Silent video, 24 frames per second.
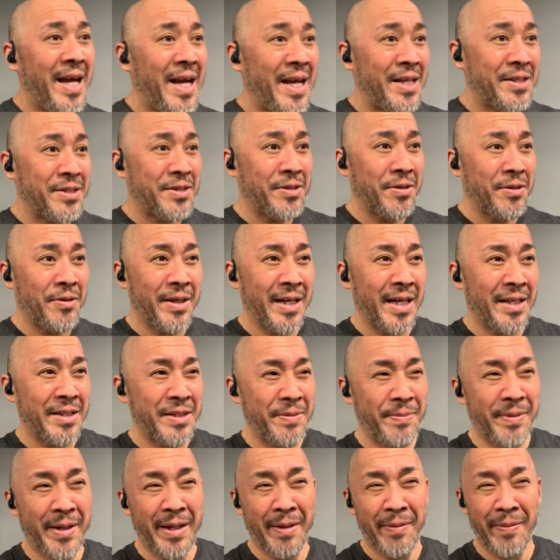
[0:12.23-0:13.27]
It's turning out
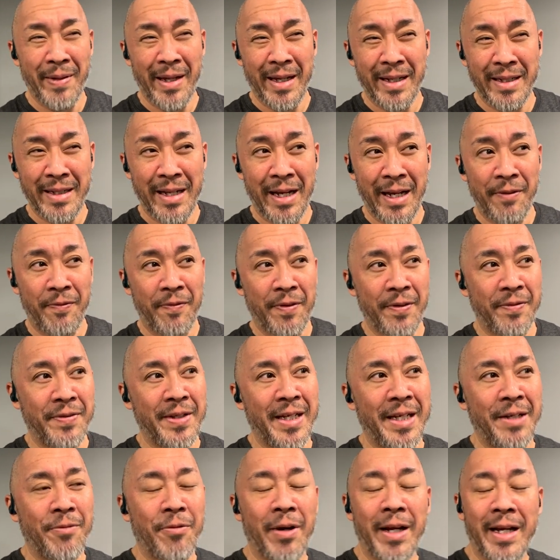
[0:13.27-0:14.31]
to be uh, like
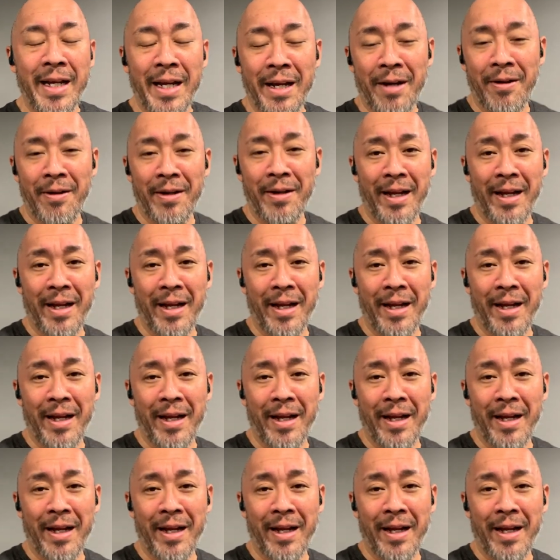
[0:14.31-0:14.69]
9:15 right now,